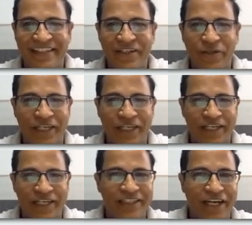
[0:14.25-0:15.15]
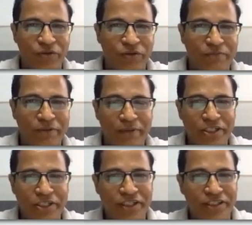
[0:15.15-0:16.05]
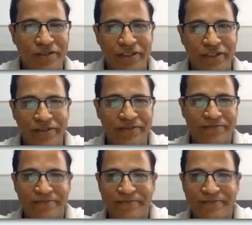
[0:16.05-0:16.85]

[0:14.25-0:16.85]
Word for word: Okay, and how the preparation is going on?